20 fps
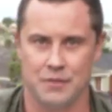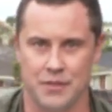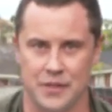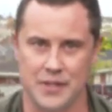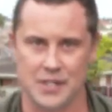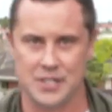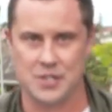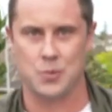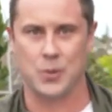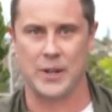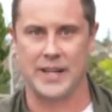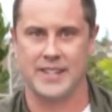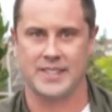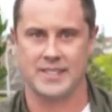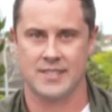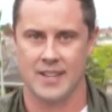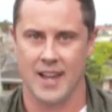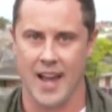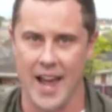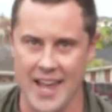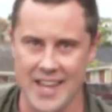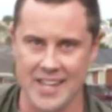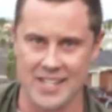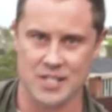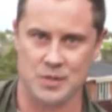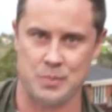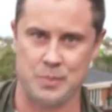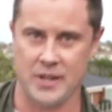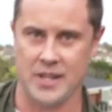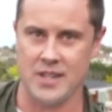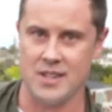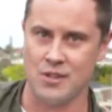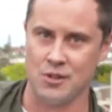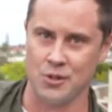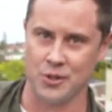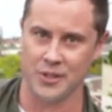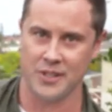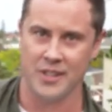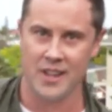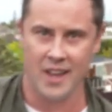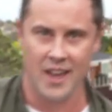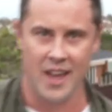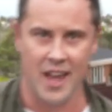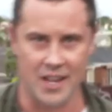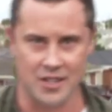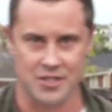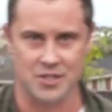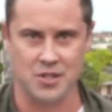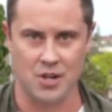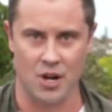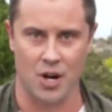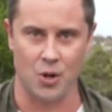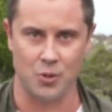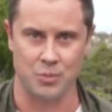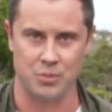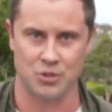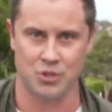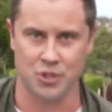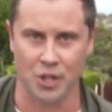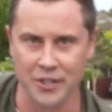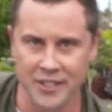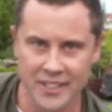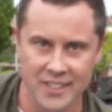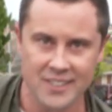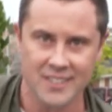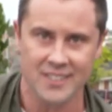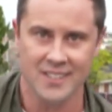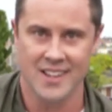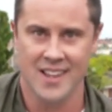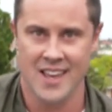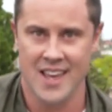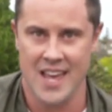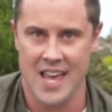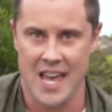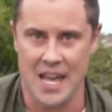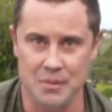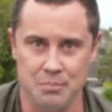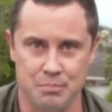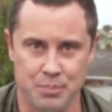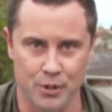for this week's ASB Good as Gold. Donna and